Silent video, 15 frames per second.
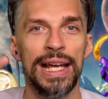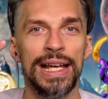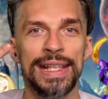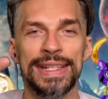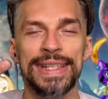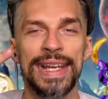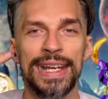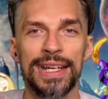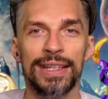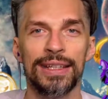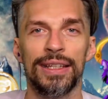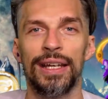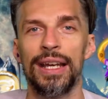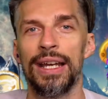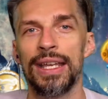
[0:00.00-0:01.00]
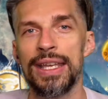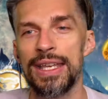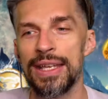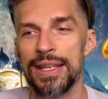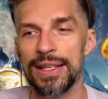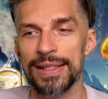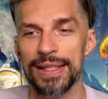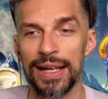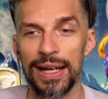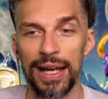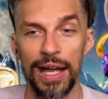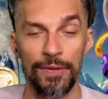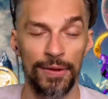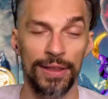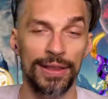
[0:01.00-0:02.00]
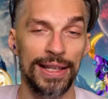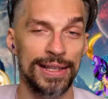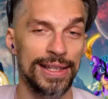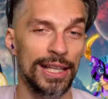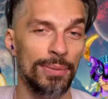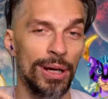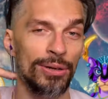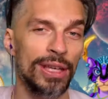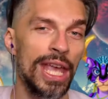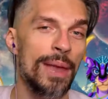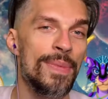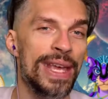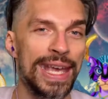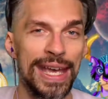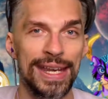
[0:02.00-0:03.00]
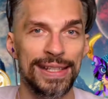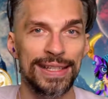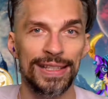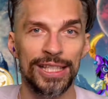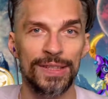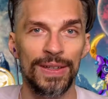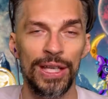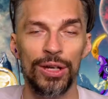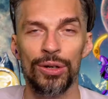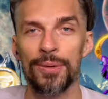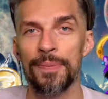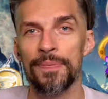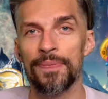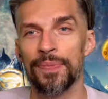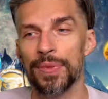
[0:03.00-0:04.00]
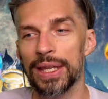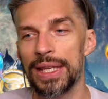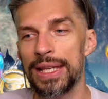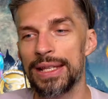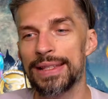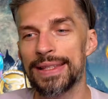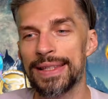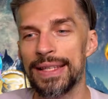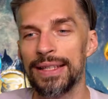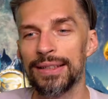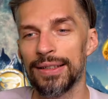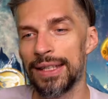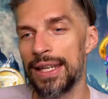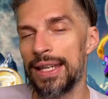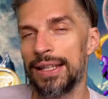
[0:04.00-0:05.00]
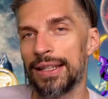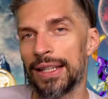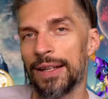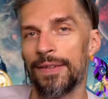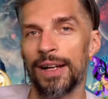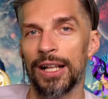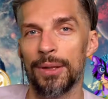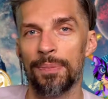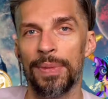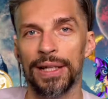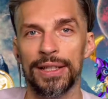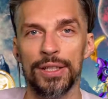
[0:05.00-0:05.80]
Second is everything that's said about the game mechanics in this video is still in the development.